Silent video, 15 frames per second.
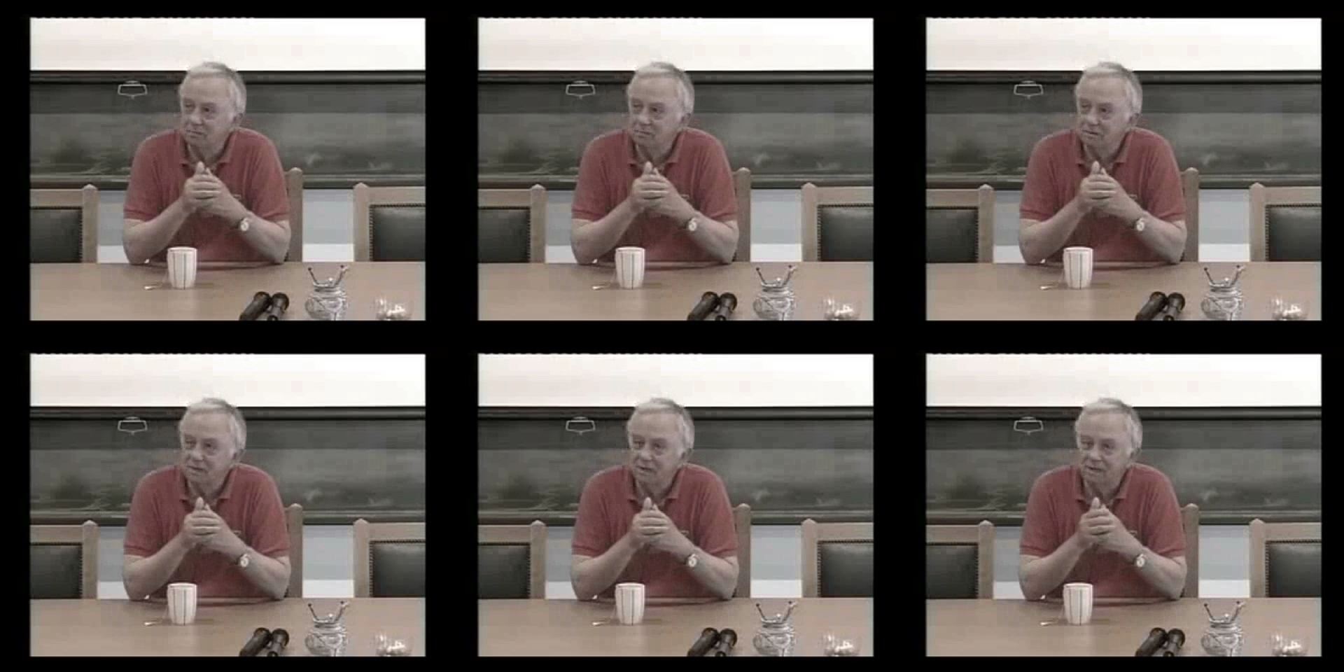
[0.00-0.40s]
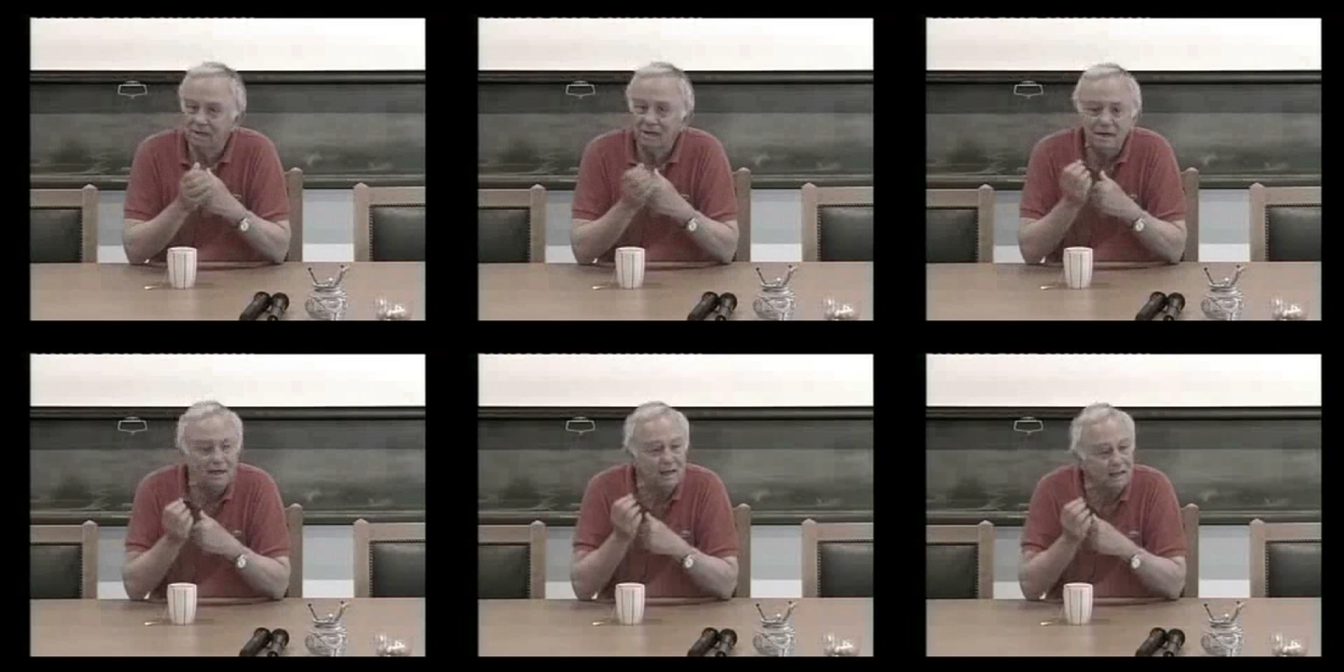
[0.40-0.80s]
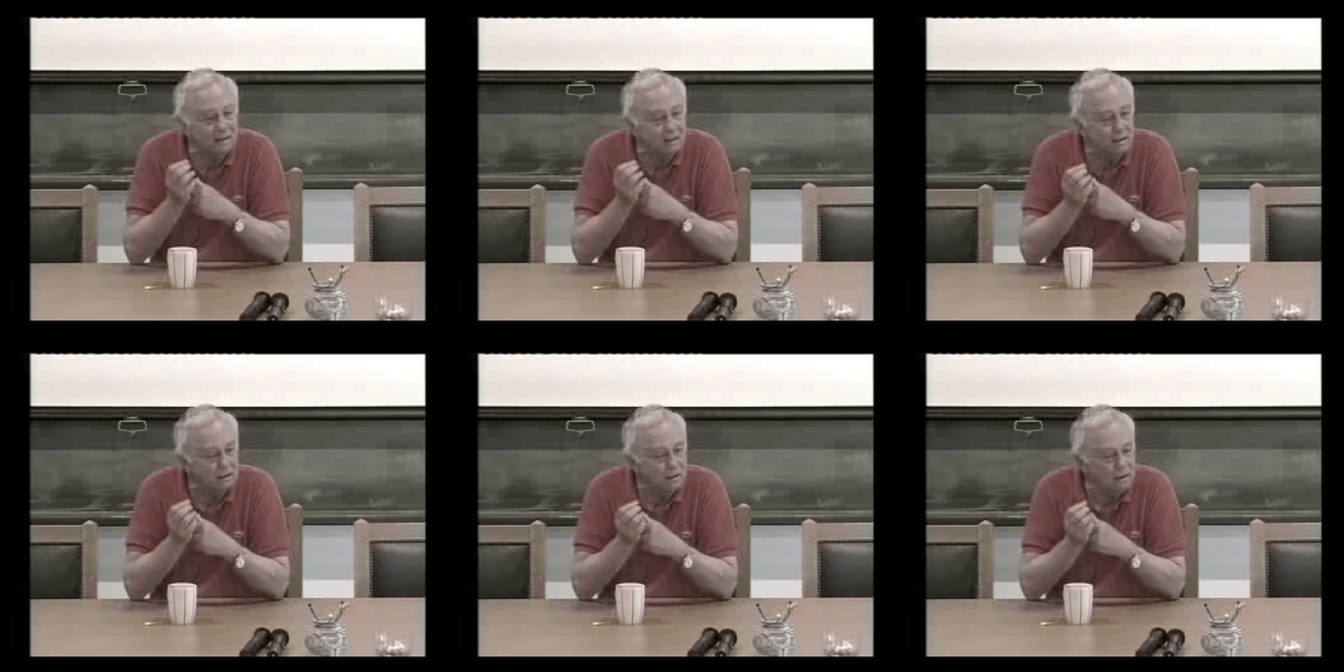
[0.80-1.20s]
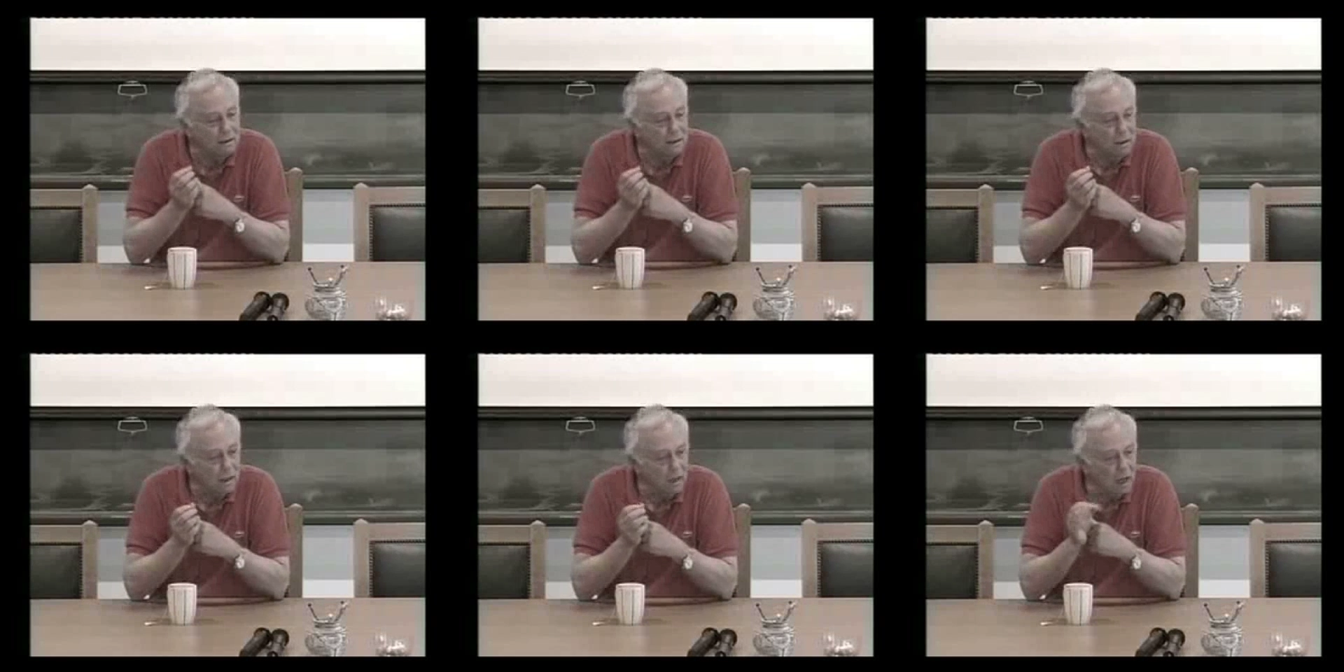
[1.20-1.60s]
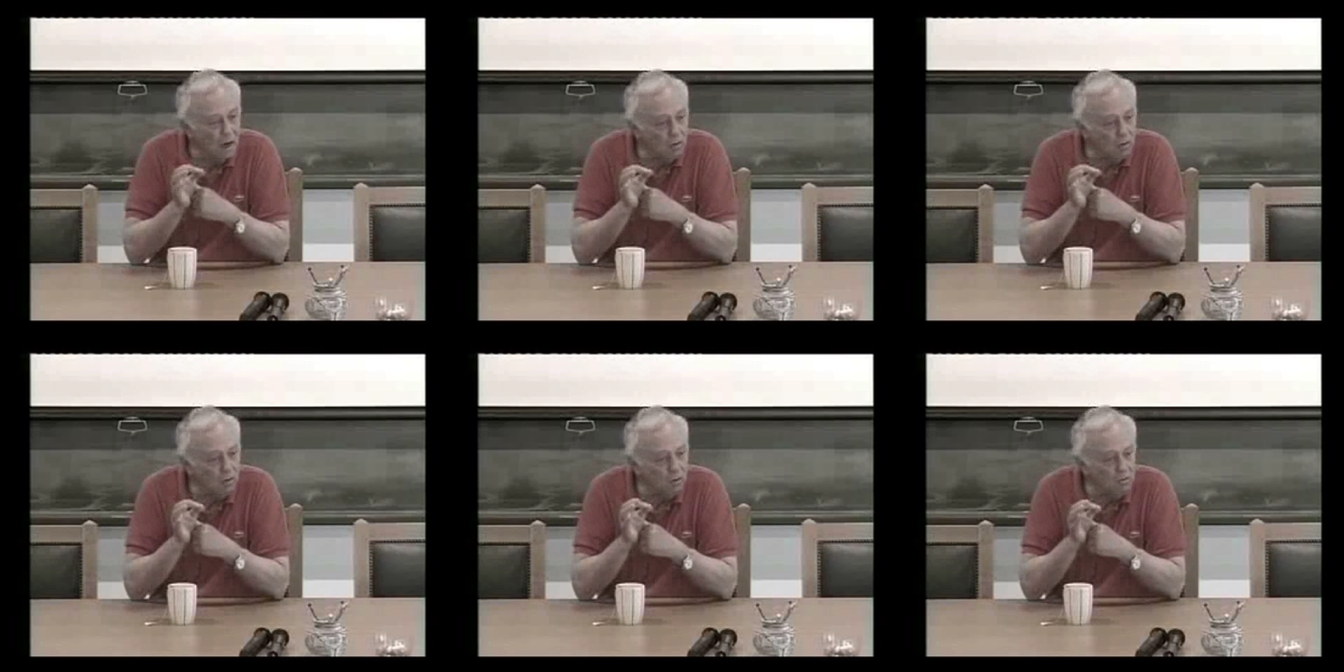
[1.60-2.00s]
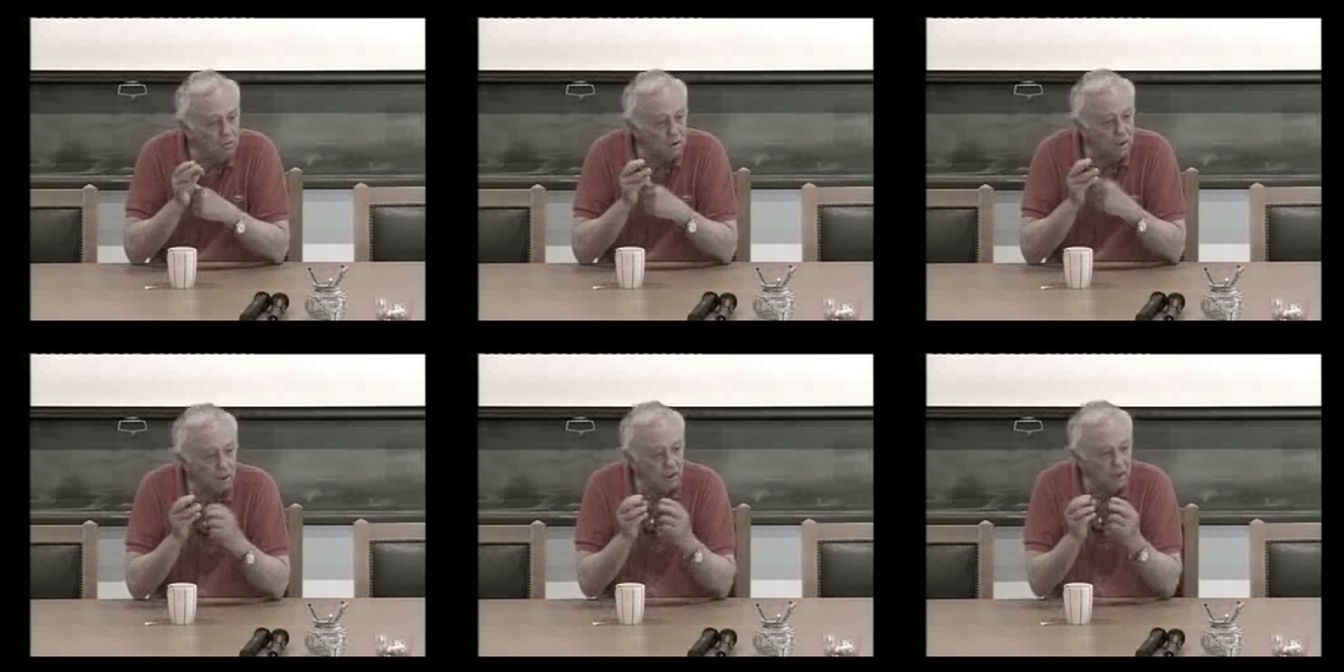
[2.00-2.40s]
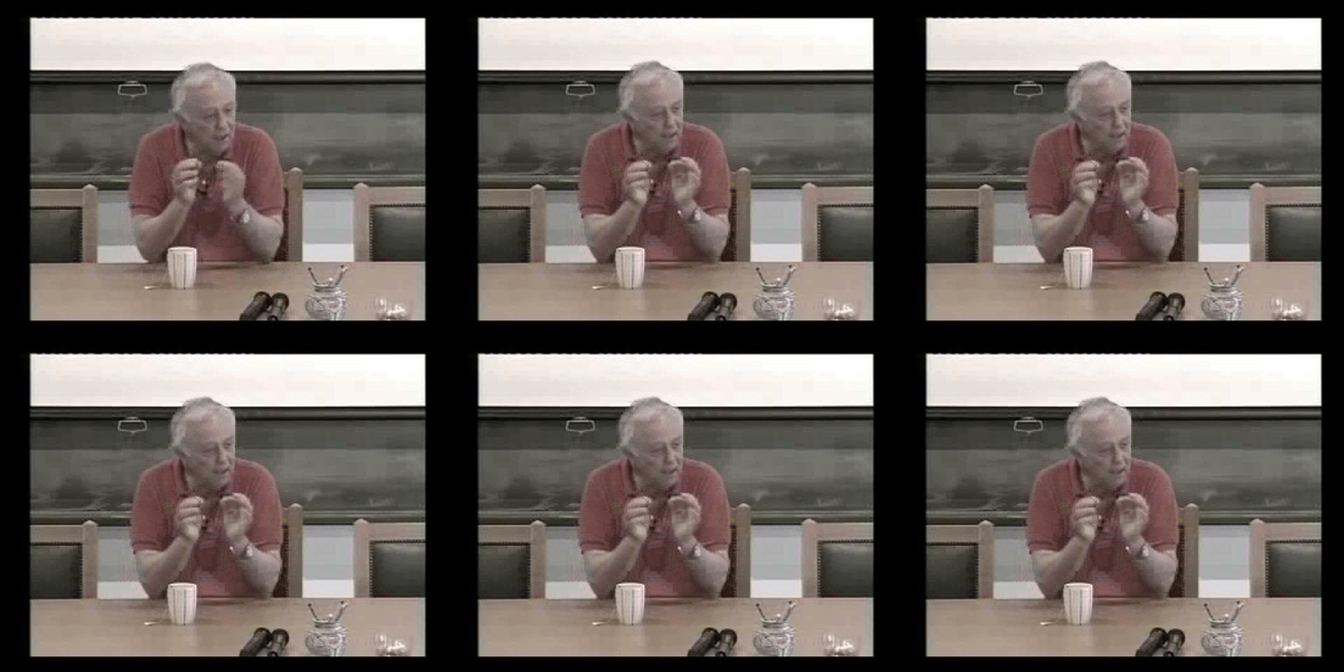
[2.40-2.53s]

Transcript: technique, how you can